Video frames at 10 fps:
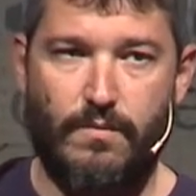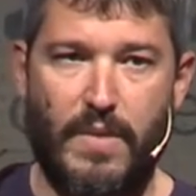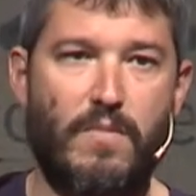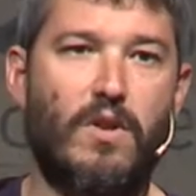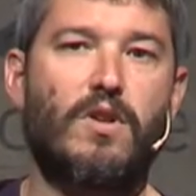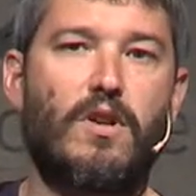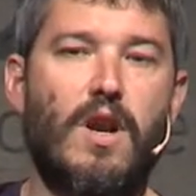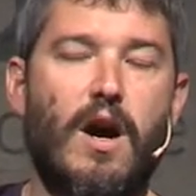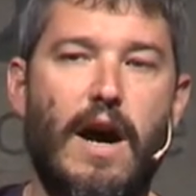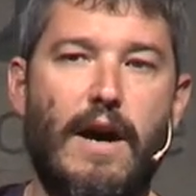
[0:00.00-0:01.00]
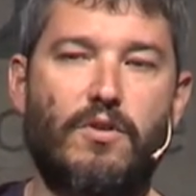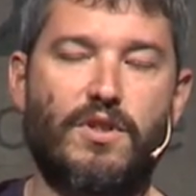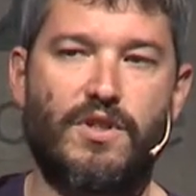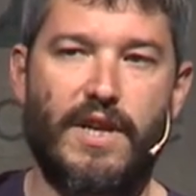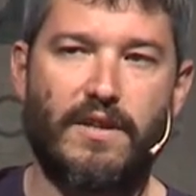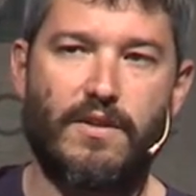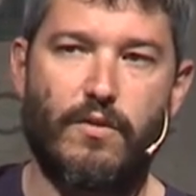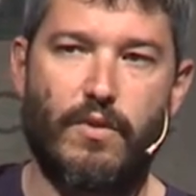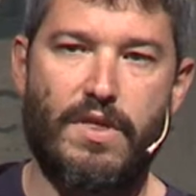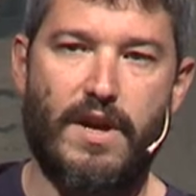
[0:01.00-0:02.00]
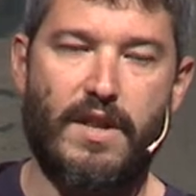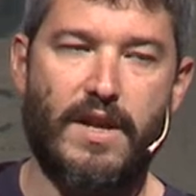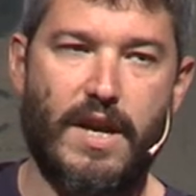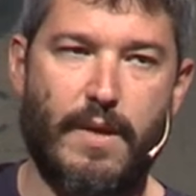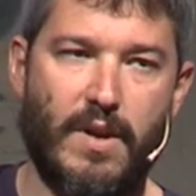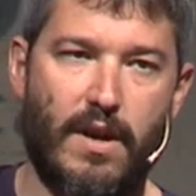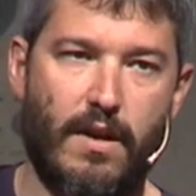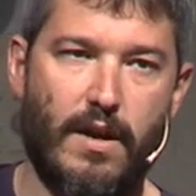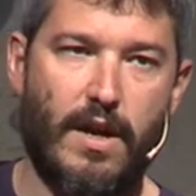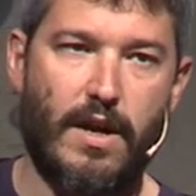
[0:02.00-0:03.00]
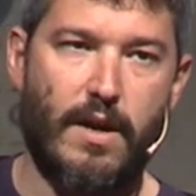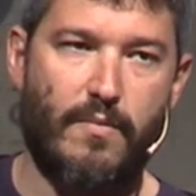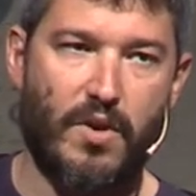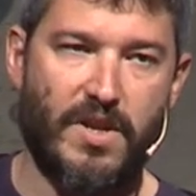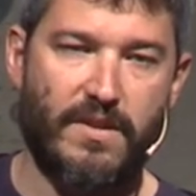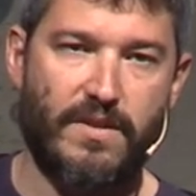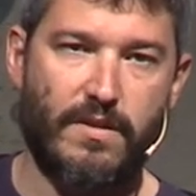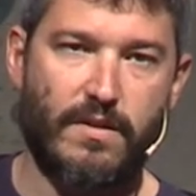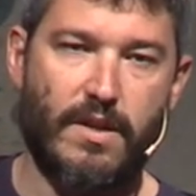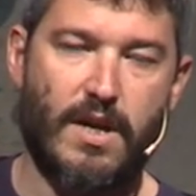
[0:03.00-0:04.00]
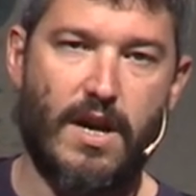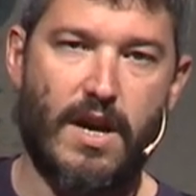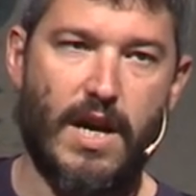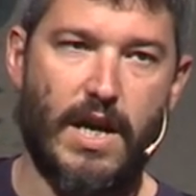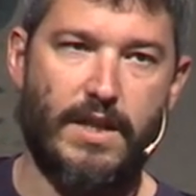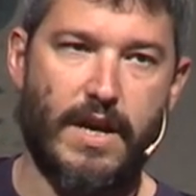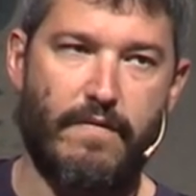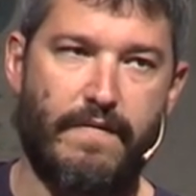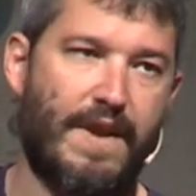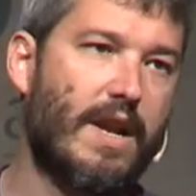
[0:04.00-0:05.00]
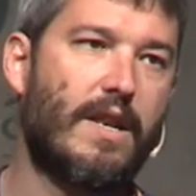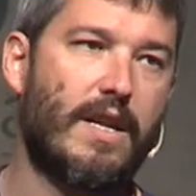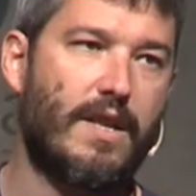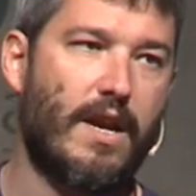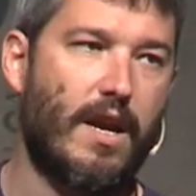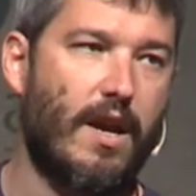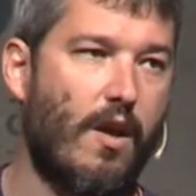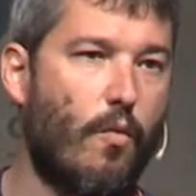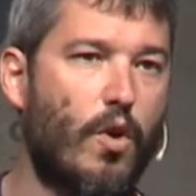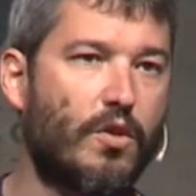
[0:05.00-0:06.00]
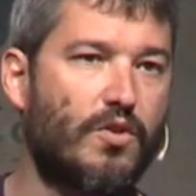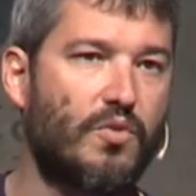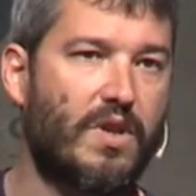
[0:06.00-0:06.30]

people don't know how to start with the decouple project. They feel that they want to